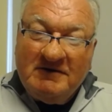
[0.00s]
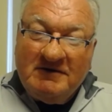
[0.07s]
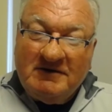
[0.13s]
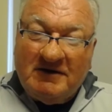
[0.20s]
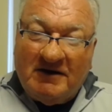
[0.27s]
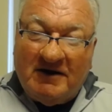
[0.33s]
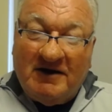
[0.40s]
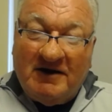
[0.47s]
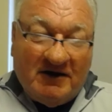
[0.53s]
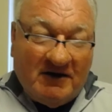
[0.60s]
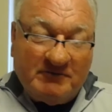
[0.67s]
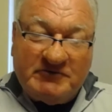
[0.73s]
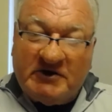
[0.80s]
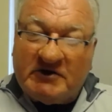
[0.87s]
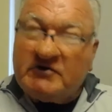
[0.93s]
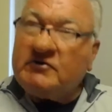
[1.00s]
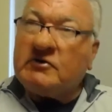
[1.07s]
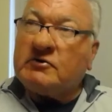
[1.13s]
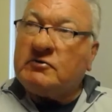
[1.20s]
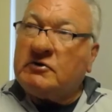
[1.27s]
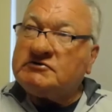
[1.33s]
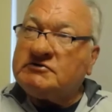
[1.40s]
Ah, I'm taking your
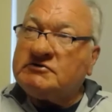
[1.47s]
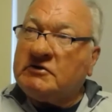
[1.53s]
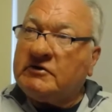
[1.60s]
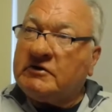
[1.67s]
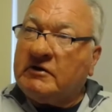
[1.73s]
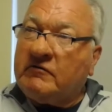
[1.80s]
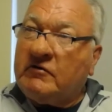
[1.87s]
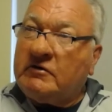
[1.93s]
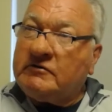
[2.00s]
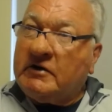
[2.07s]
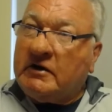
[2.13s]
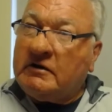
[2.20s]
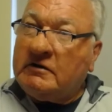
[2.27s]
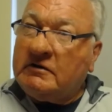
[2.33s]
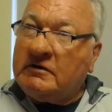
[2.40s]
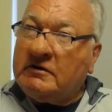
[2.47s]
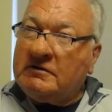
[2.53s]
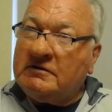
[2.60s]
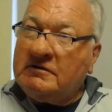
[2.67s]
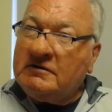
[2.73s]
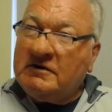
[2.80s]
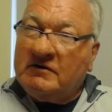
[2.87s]
course. I don't think I've heard that.
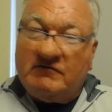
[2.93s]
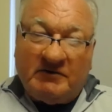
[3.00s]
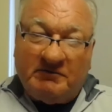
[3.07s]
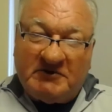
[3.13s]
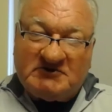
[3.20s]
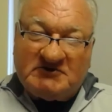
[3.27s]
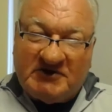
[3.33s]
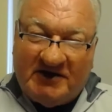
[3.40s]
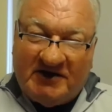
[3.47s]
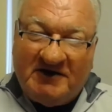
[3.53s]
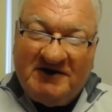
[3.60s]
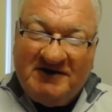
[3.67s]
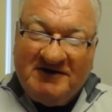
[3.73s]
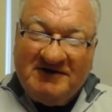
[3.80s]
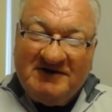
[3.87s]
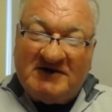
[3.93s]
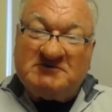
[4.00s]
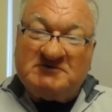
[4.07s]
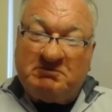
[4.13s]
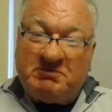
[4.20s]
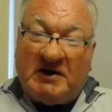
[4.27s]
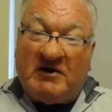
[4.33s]
I missed that. That's
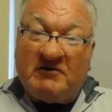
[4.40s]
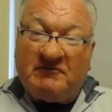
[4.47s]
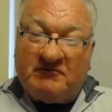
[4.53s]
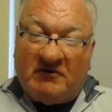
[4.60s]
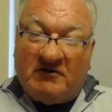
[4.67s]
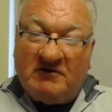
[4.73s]
powerful.